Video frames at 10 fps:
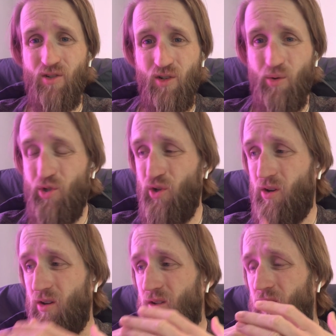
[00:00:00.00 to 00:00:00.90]
There's no
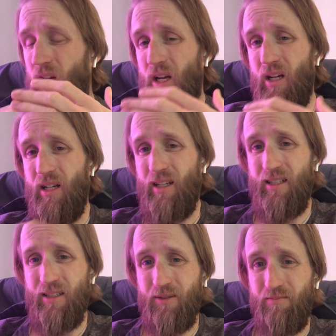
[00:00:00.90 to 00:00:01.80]
sugar,
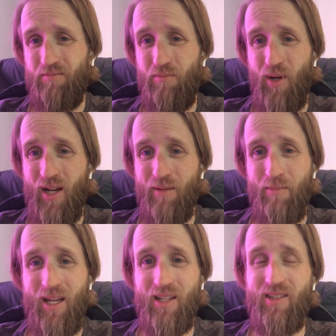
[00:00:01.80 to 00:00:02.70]
but
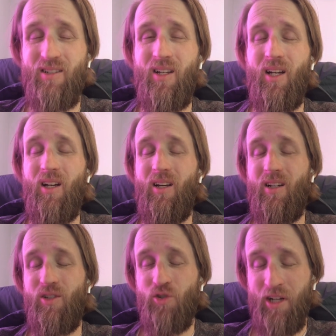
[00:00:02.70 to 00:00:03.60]
it makes
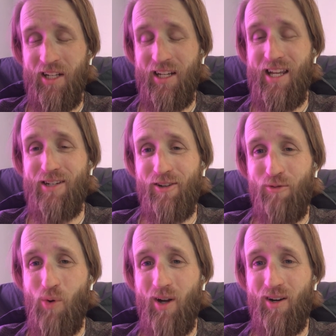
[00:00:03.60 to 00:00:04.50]
drinking a gallon
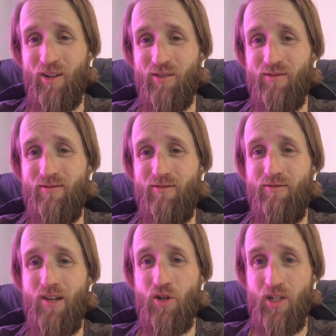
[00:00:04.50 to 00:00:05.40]
of water
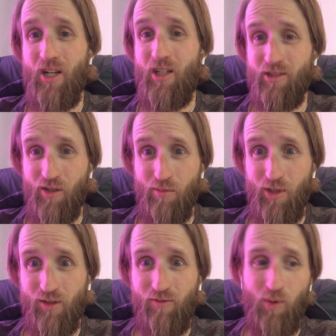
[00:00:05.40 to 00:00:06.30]
very
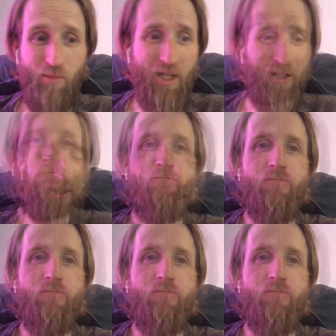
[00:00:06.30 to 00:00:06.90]
tolerable for me.